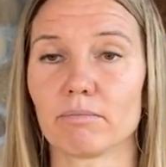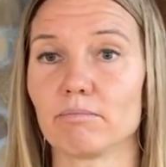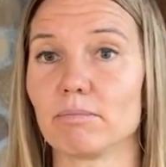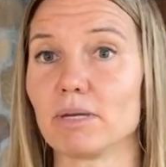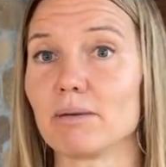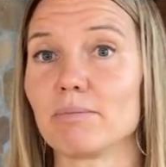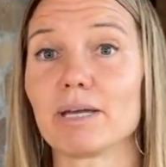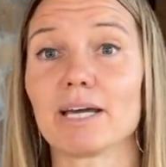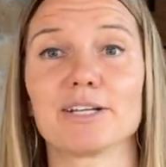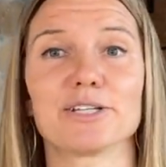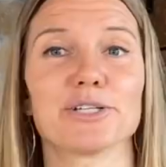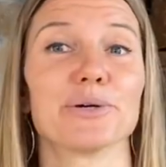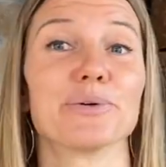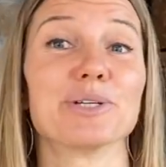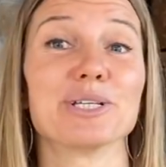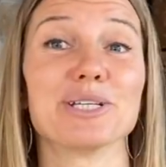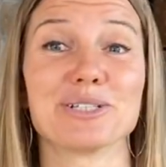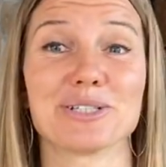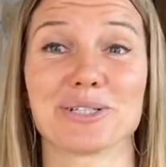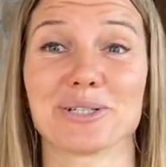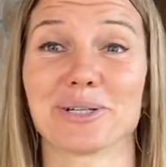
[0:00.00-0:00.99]
Maybe I don't
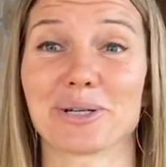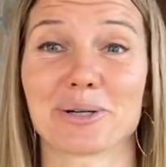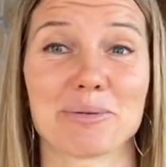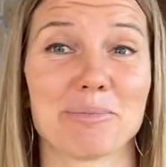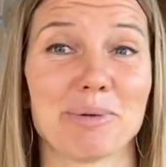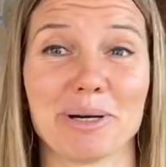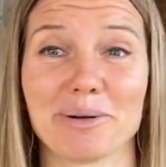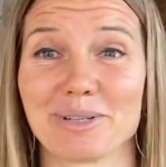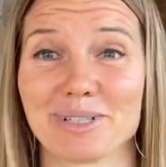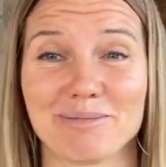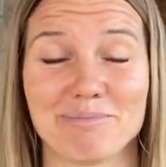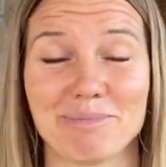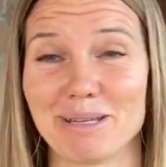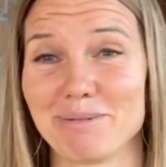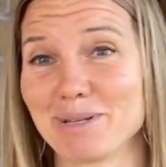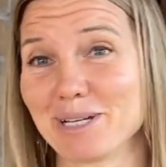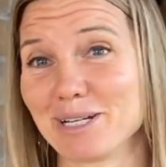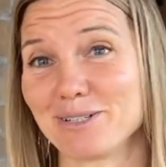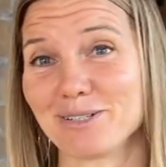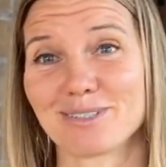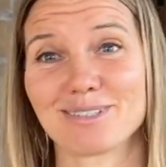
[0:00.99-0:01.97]
need to talk about it.
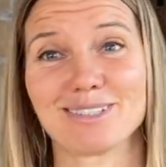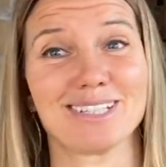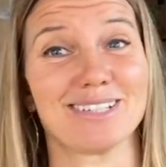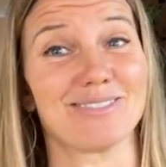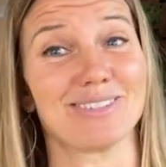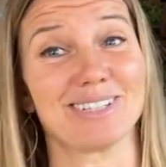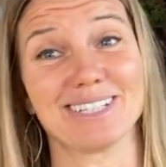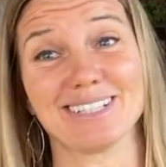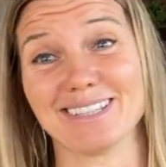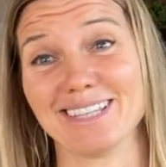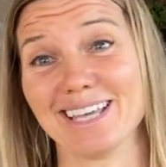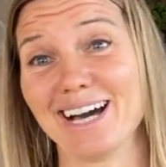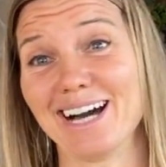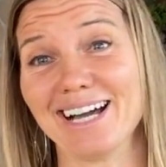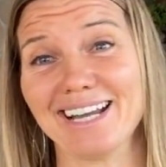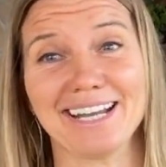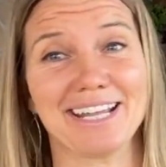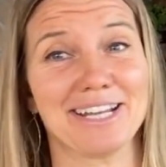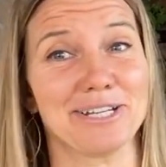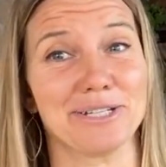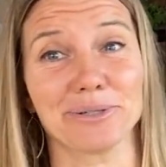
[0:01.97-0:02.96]
Maybe I just leave it at
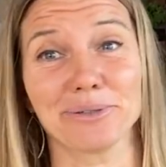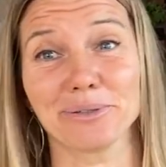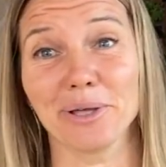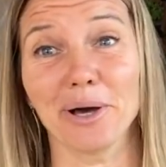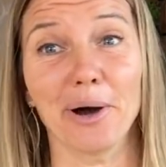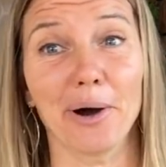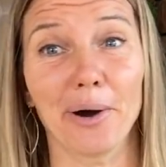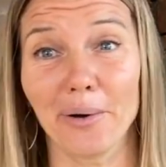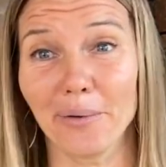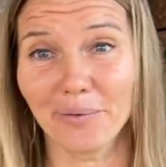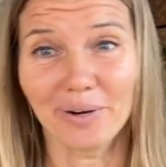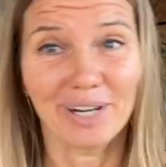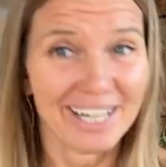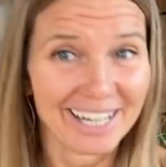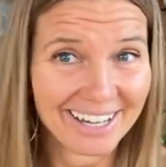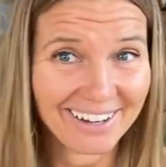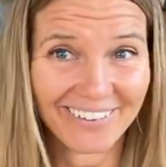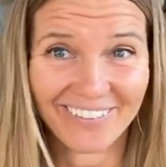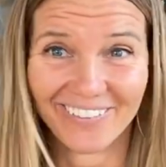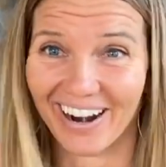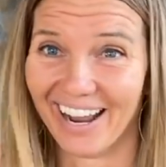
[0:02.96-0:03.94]
that and you'll know,
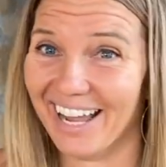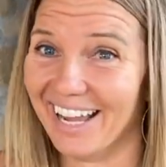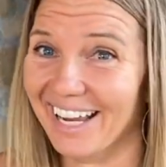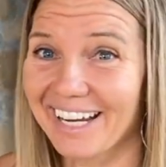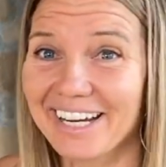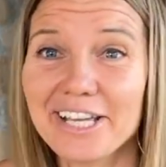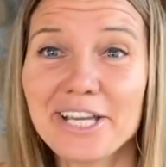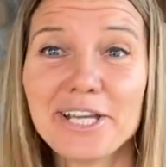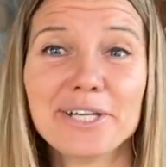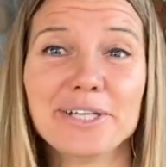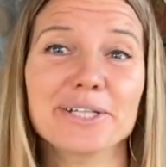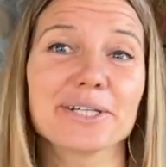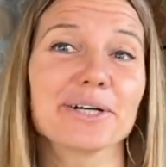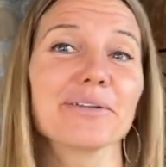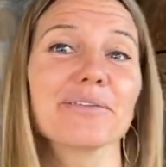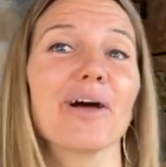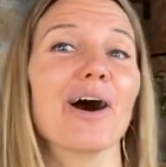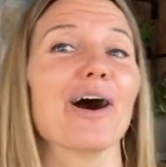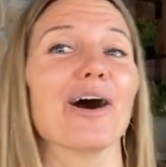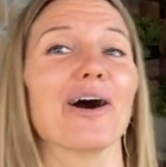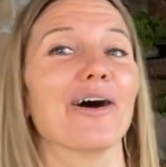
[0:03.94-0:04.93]
right? You'll
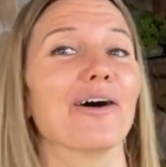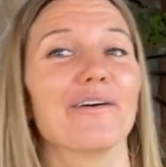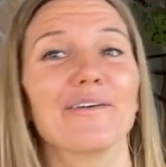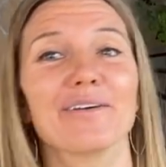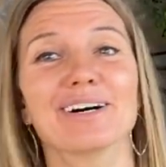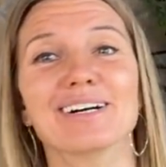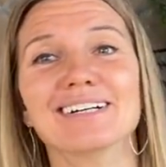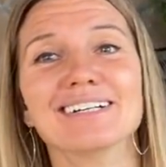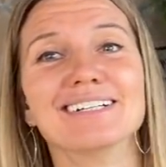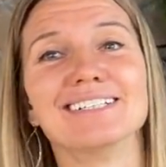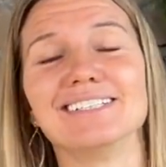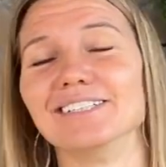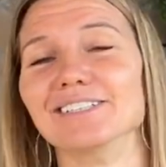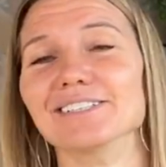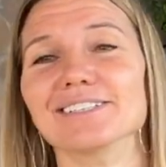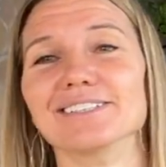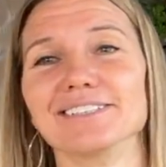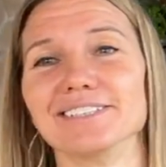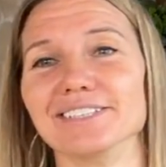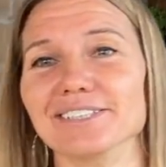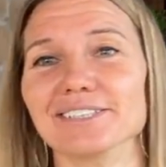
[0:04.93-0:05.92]
know,
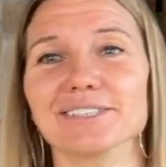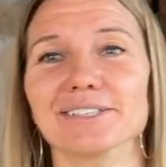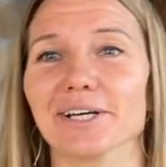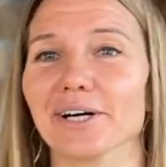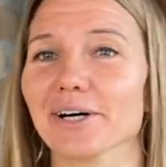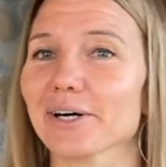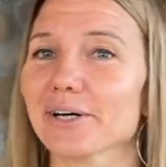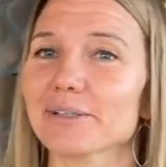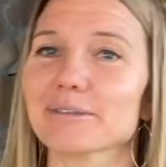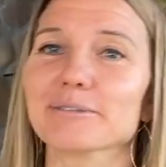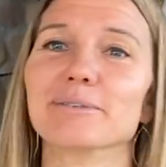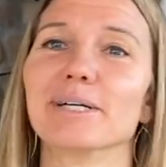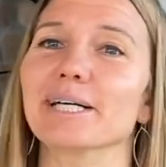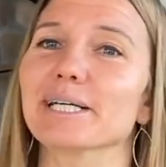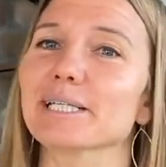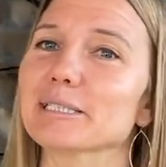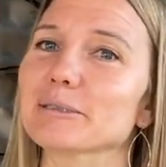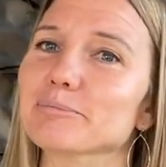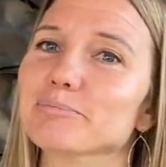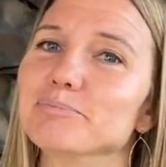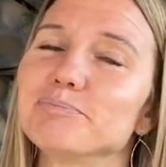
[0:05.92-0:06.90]
you'll know.
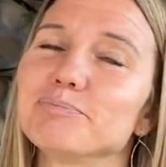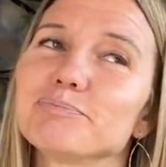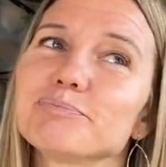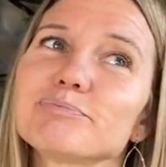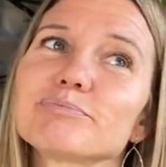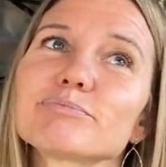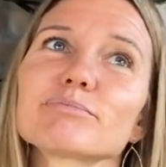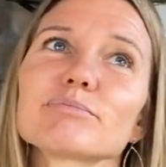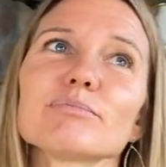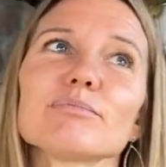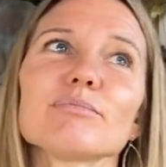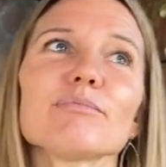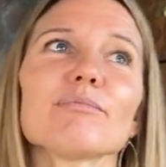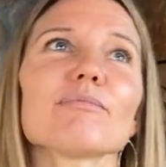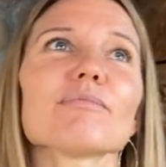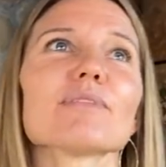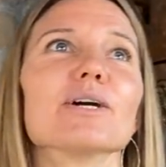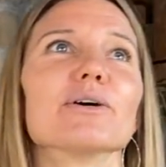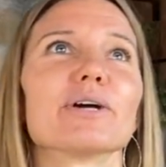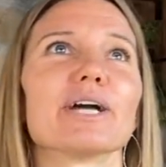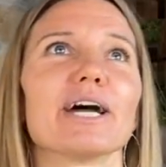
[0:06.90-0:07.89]

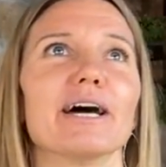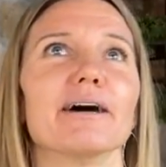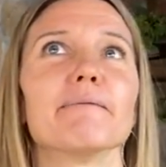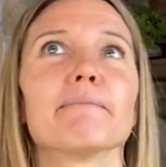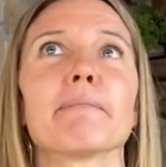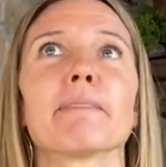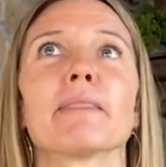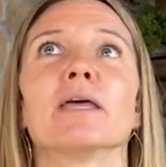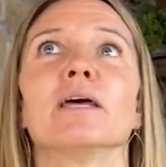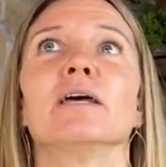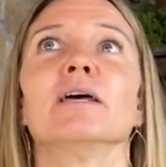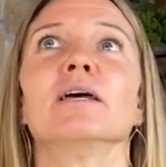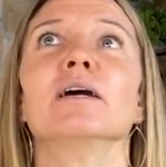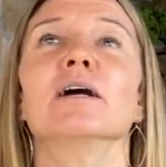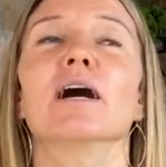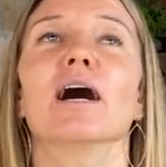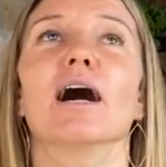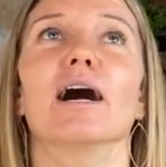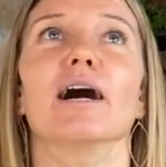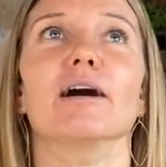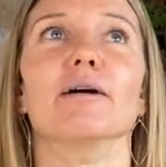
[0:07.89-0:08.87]
Okay,
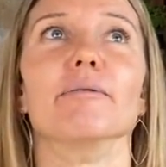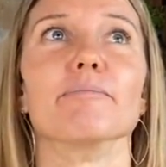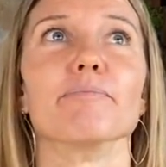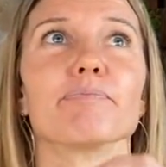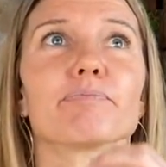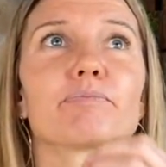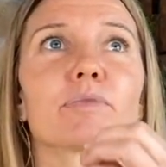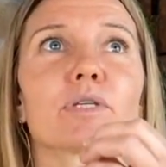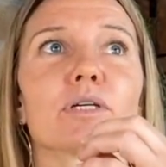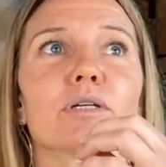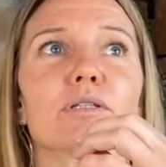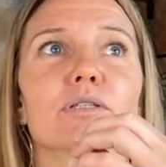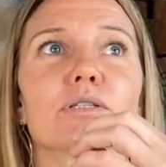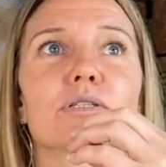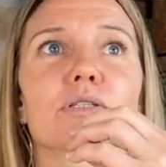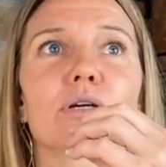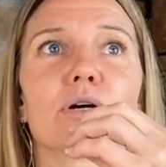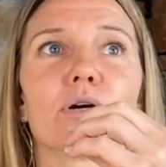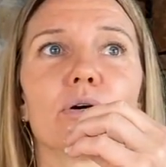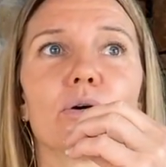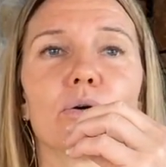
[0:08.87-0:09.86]

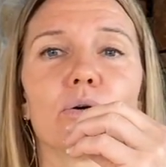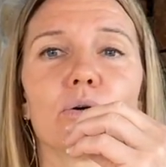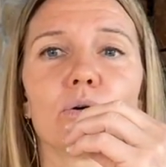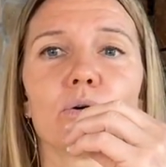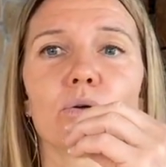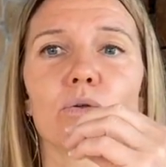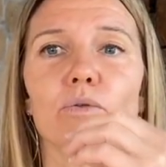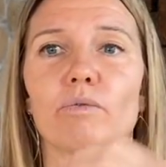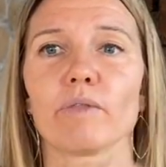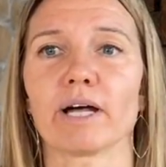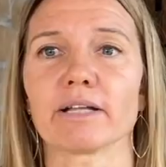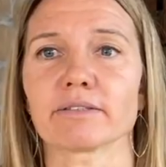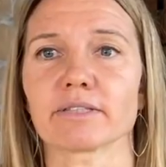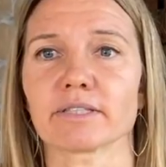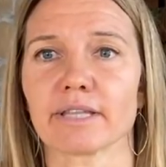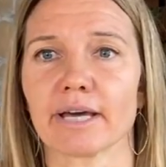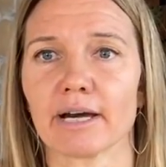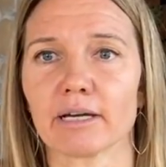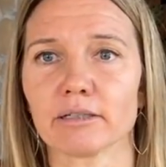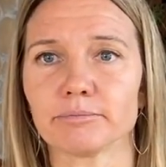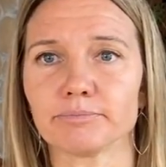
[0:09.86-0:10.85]
so that's
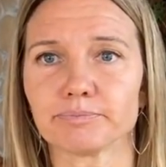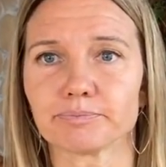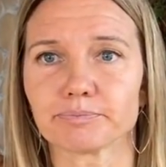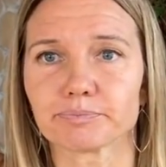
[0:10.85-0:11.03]
that.